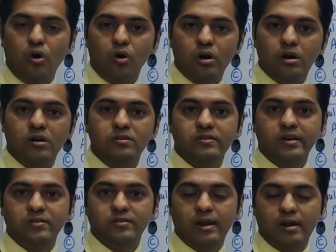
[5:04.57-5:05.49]
occurs
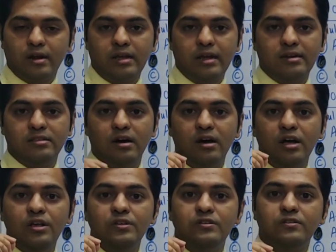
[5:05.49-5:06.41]
exactly at the
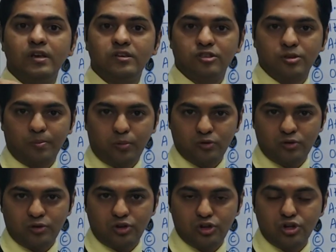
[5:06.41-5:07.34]
sixth
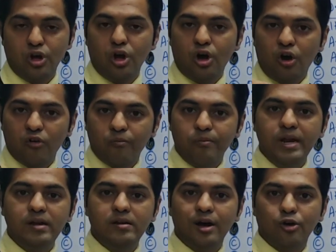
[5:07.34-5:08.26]
position of
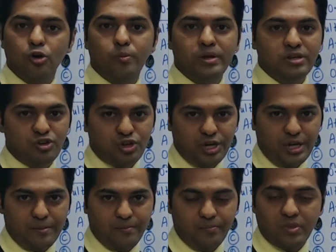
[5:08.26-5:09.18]
beta globin
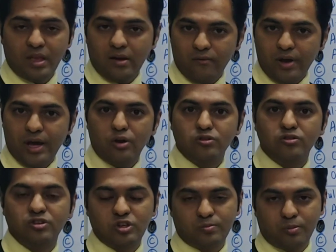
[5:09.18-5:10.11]
chain, where on
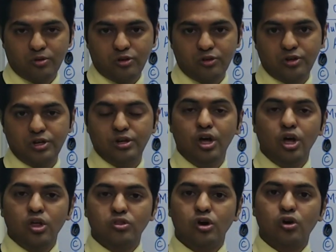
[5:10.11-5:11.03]
sixth position
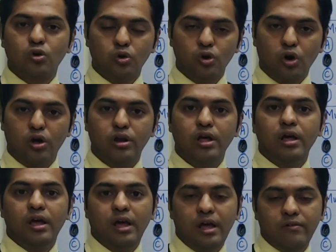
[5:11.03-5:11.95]
the codon,
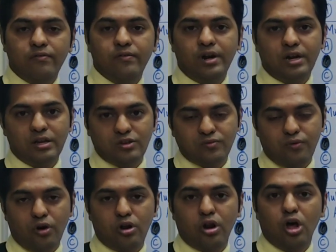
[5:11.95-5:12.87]
if it is
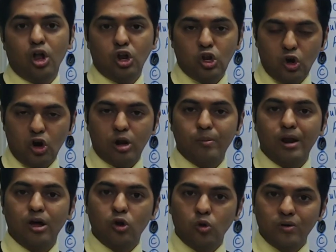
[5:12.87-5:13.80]
for
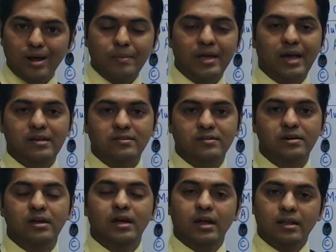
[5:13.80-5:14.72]
normal glutamic
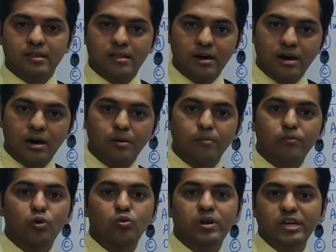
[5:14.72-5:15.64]
acid, the
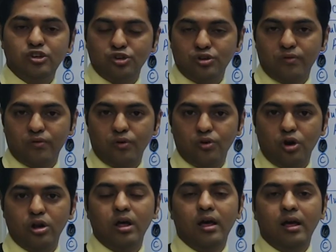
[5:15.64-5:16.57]
mutation of
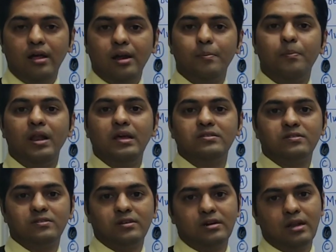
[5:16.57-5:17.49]
codon
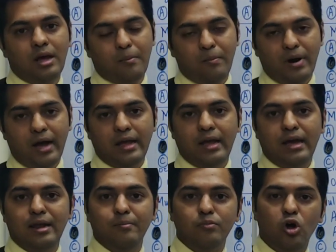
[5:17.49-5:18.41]
replaces it by
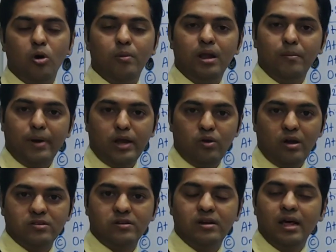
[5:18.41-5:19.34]
an abnormal amino
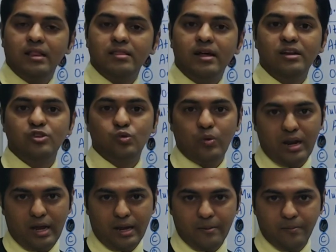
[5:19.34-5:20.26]
acid, that is
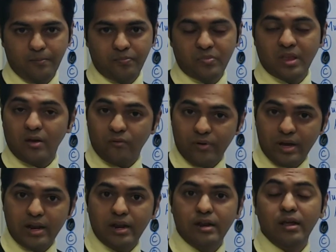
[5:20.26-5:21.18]
valine,
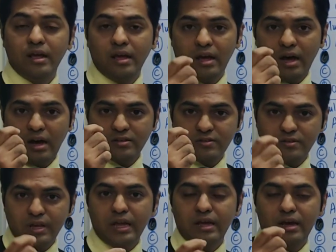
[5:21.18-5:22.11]
wherein a
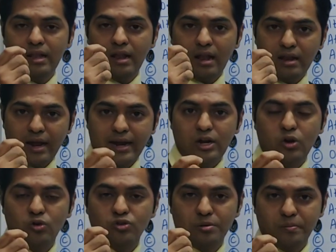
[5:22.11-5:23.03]
single
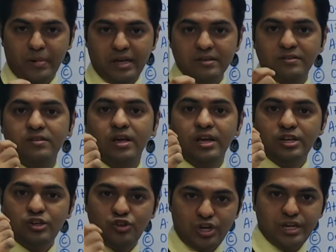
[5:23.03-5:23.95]
nitrogen base
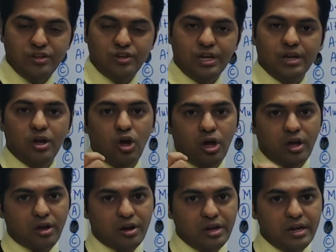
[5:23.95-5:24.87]
changing
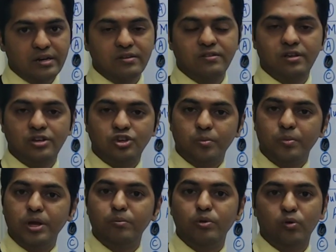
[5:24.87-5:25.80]
creates such a
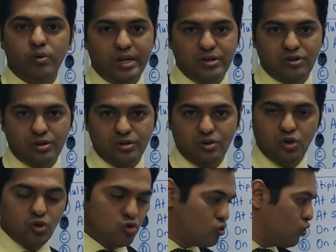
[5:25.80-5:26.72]
big mutation.
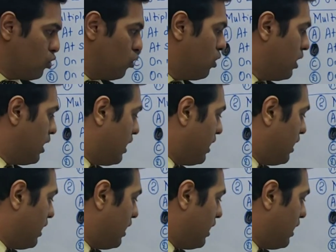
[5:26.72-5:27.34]
So